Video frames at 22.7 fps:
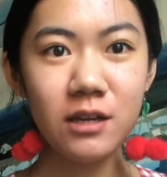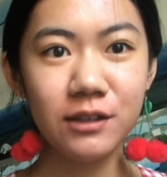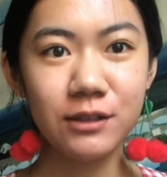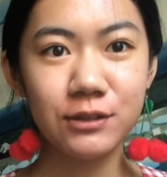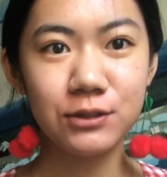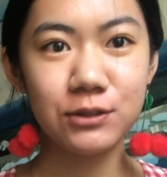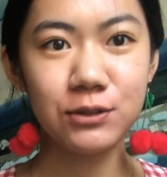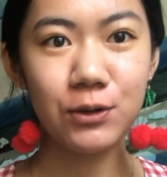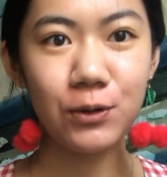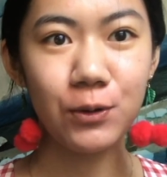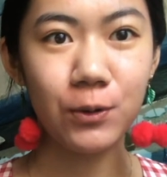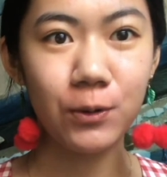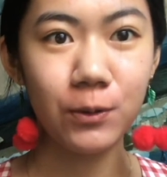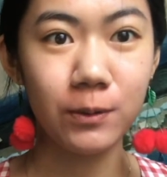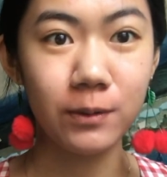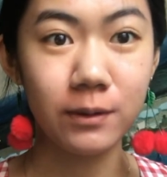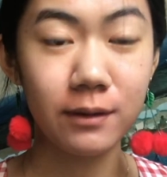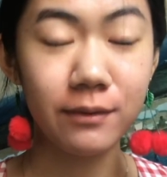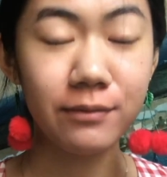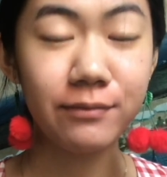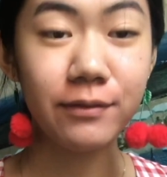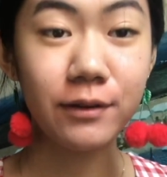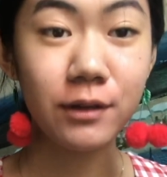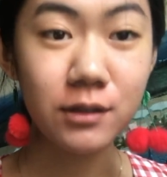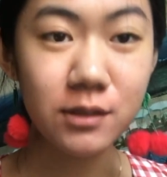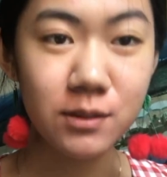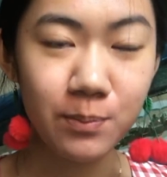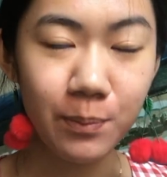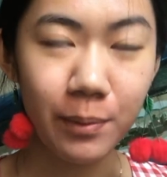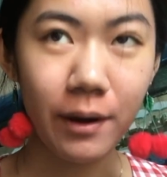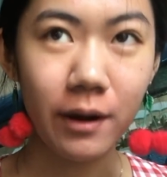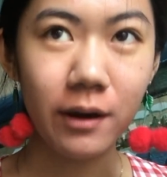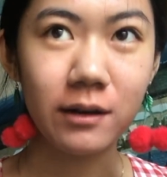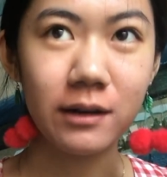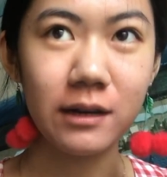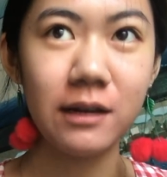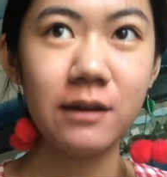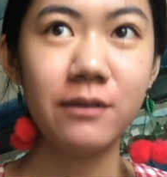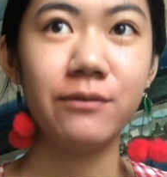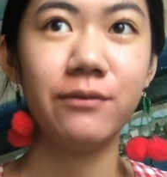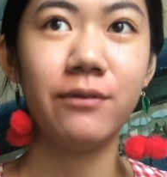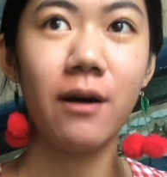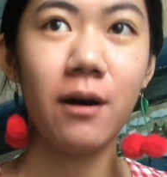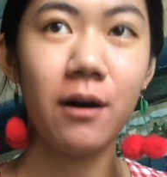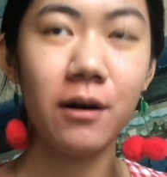So the first part
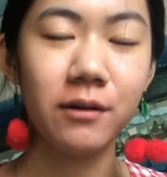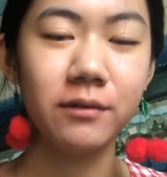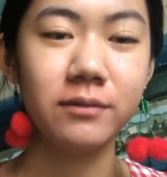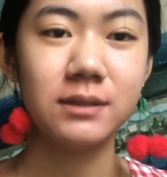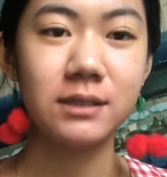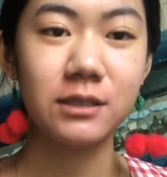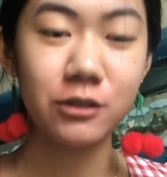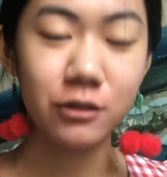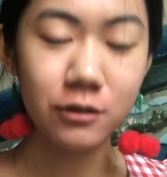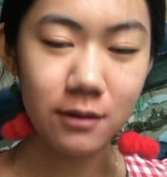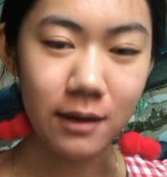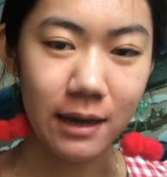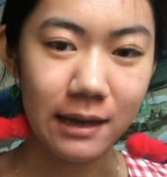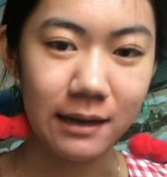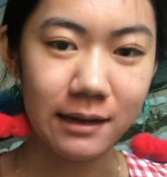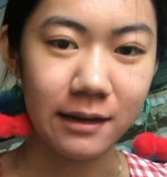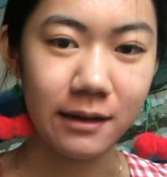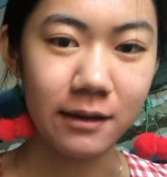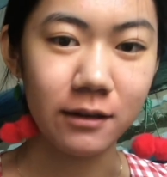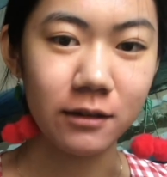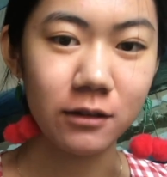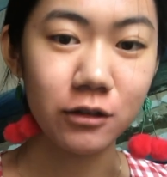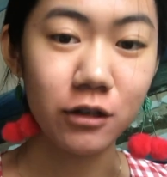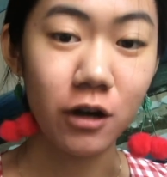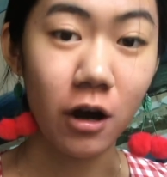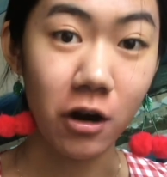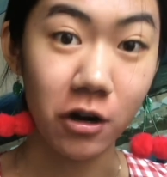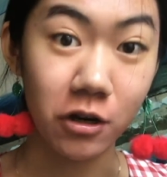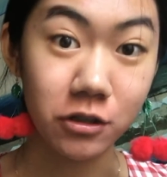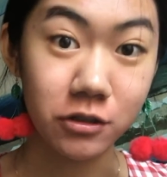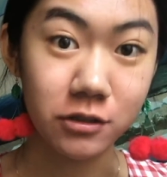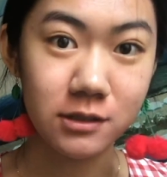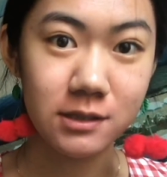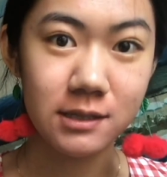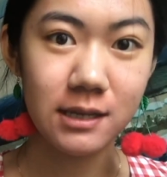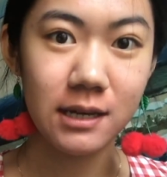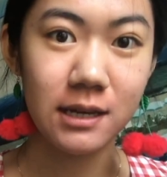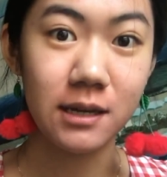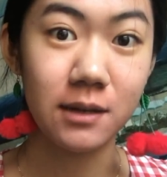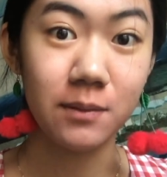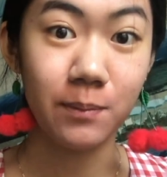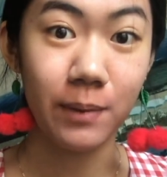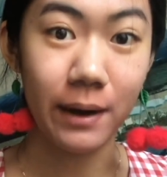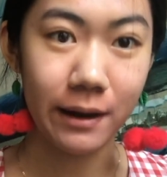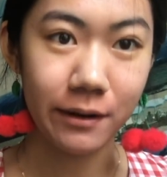involves creating cards
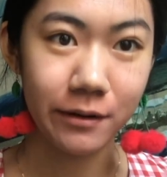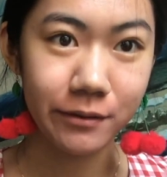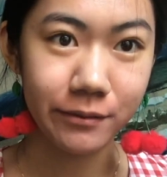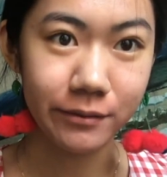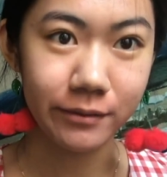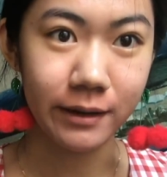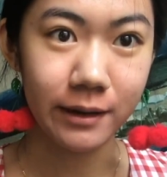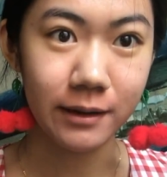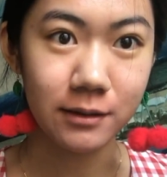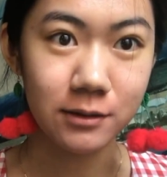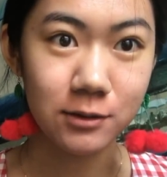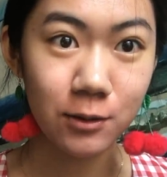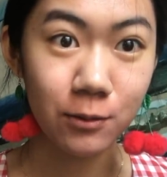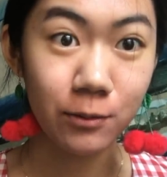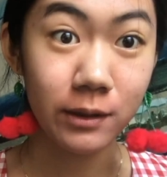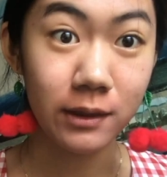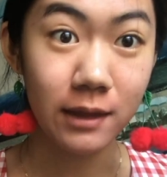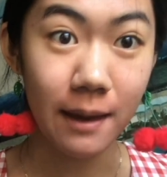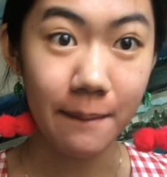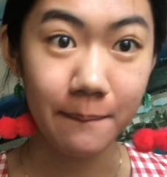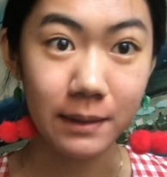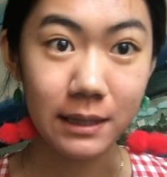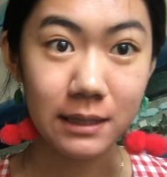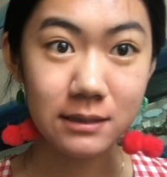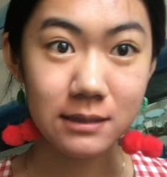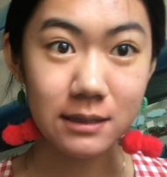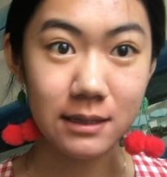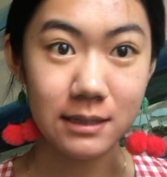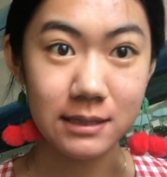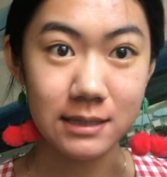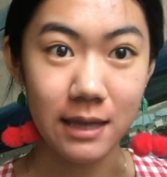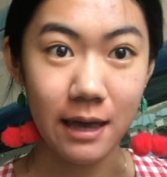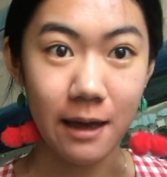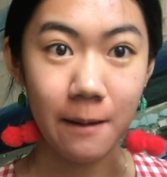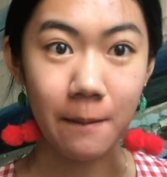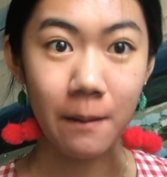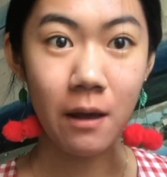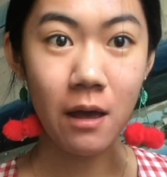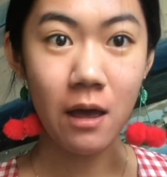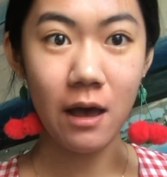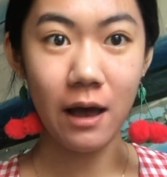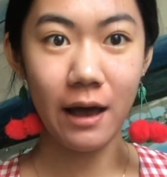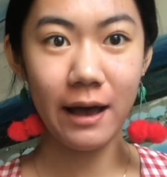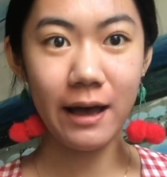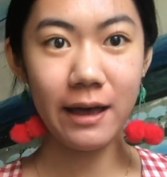in Patternfly. So what that means is that
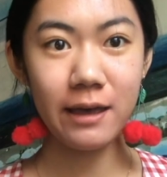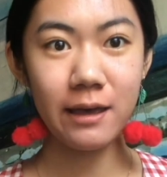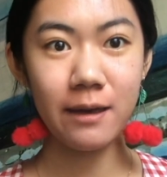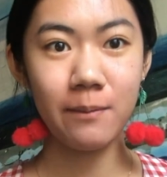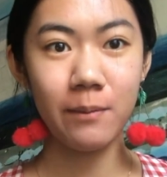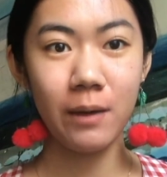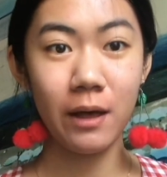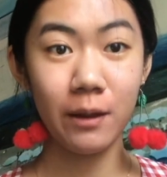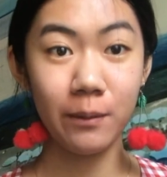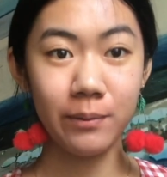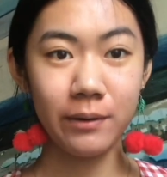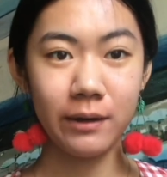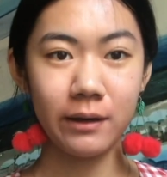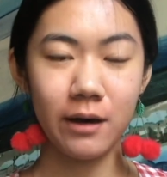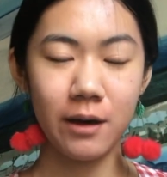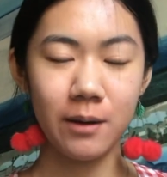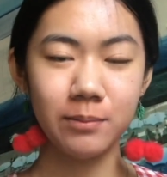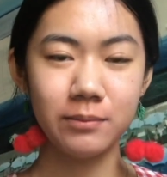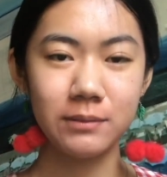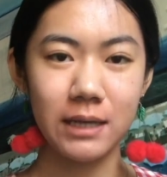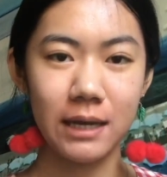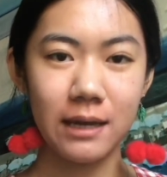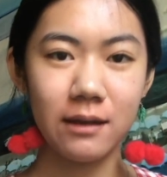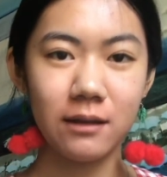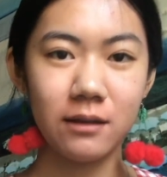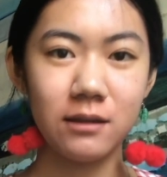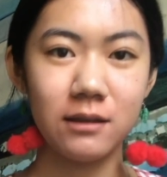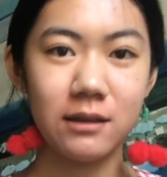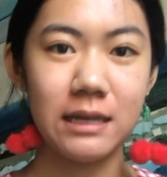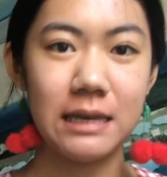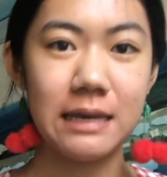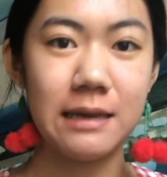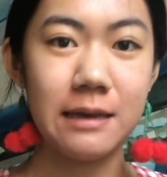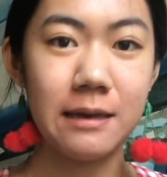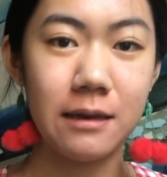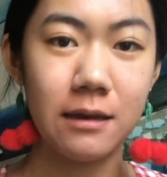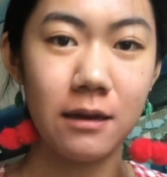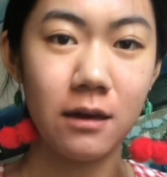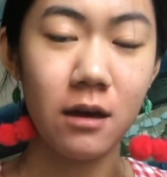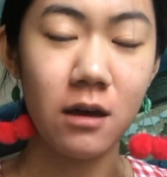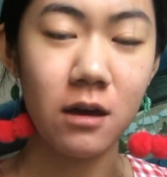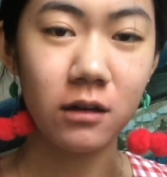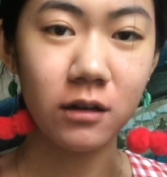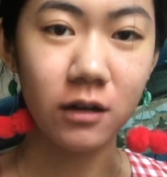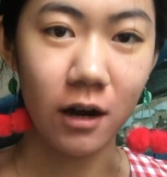I am helping update the
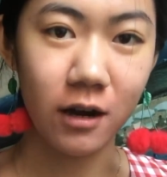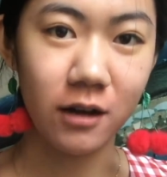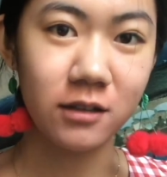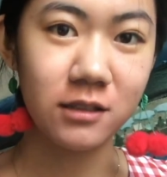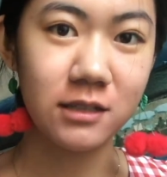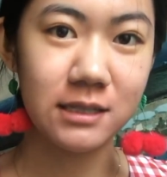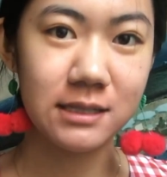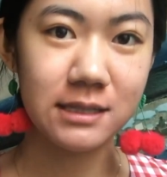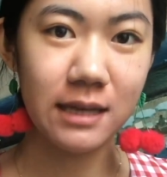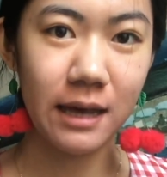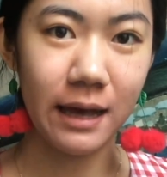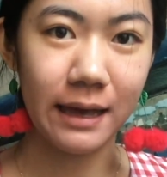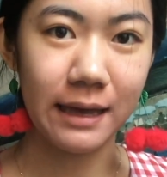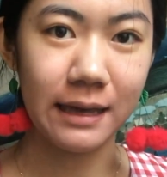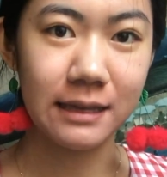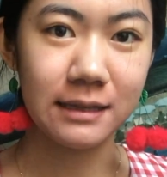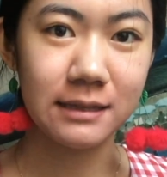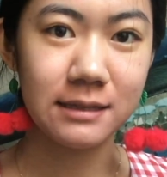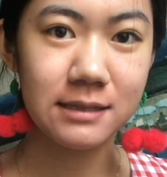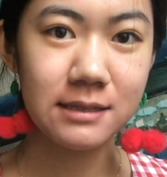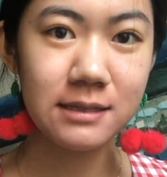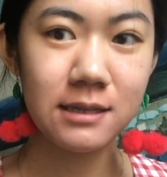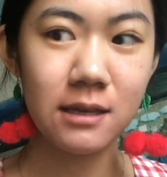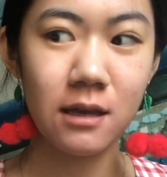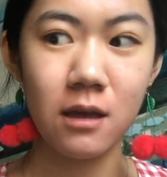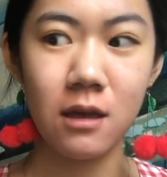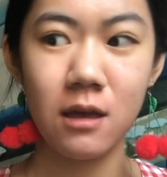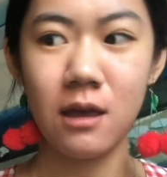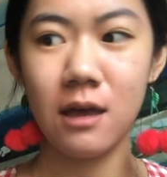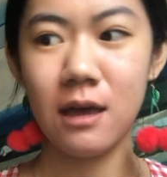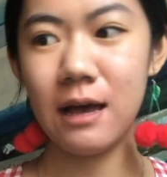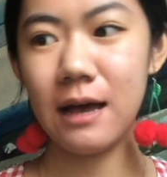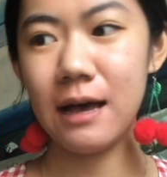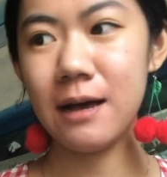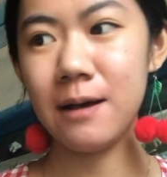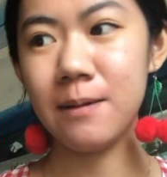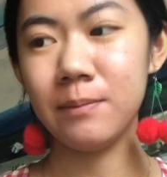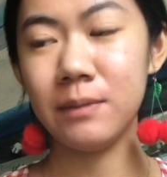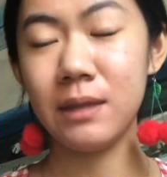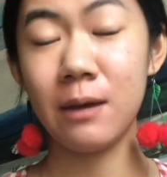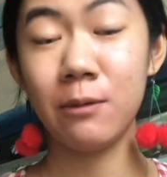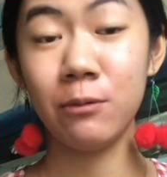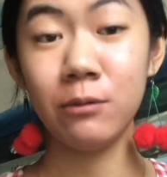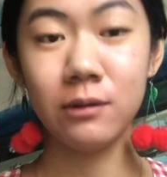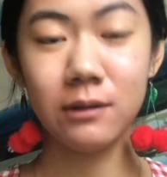card designs
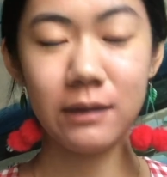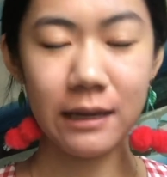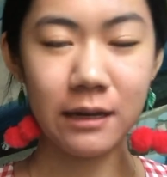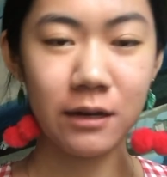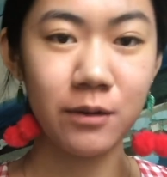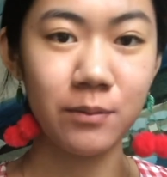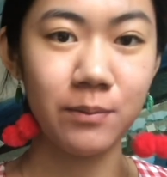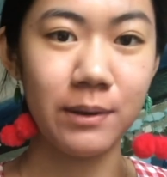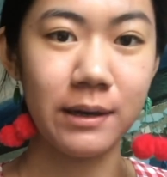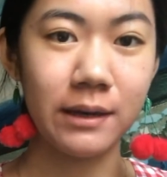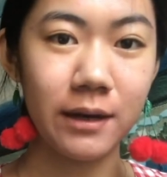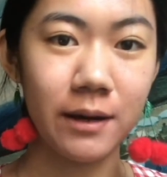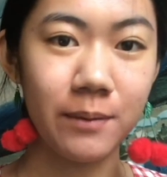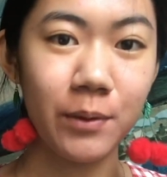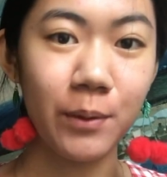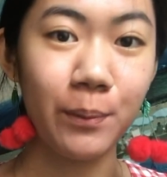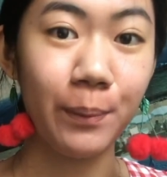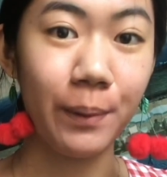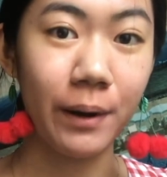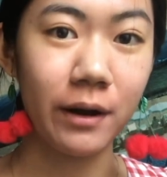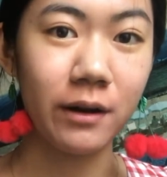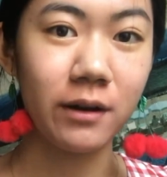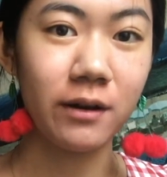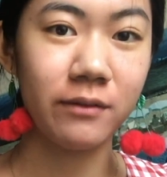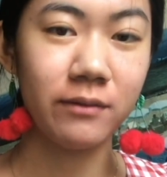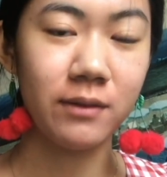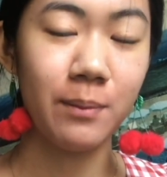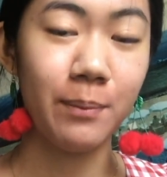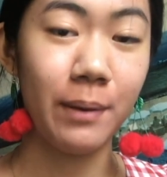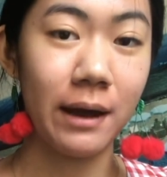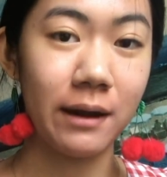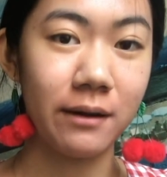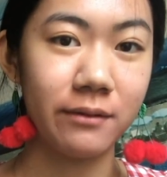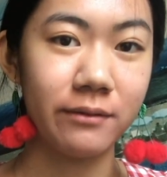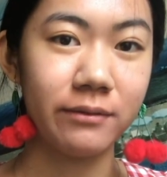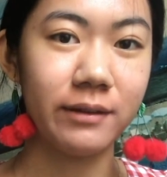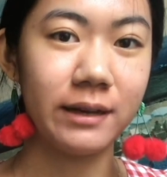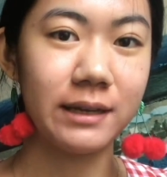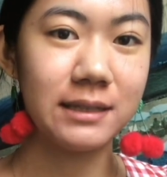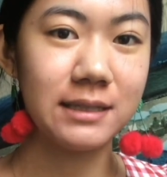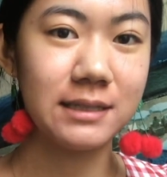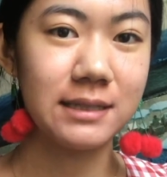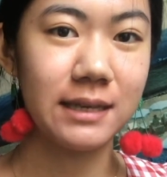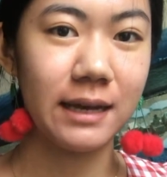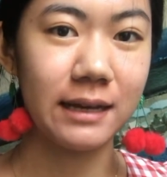that will later become a part of the Patternfly
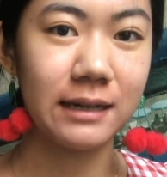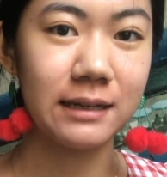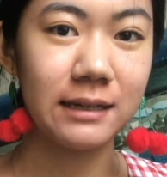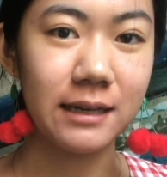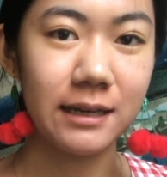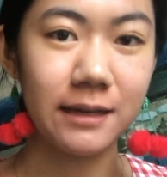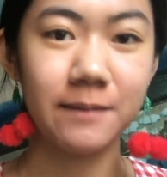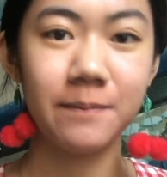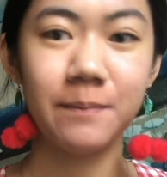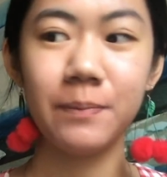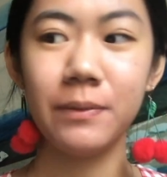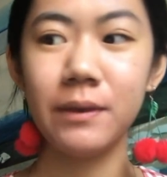design kit.